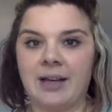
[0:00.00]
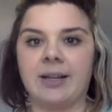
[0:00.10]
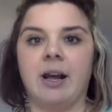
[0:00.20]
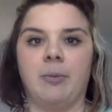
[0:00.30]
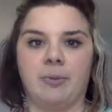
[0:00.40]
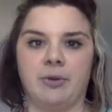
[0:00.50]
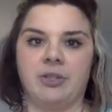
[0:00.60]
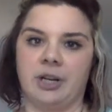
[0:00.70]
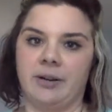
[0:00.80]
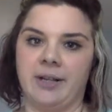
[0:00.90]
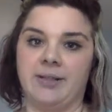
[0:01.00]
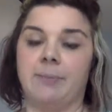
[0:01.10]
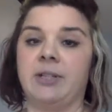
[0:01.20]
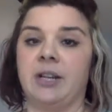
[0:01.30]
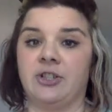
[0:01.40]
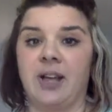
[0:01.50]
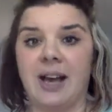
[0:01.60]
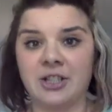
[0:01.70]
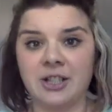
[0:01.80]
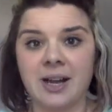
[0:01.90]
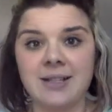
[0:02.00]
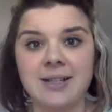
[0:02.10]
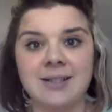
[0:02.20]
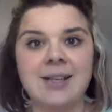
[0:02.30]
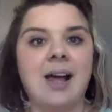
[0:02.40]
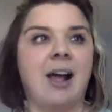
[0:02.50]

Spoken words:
can help you generate some potential action ideas,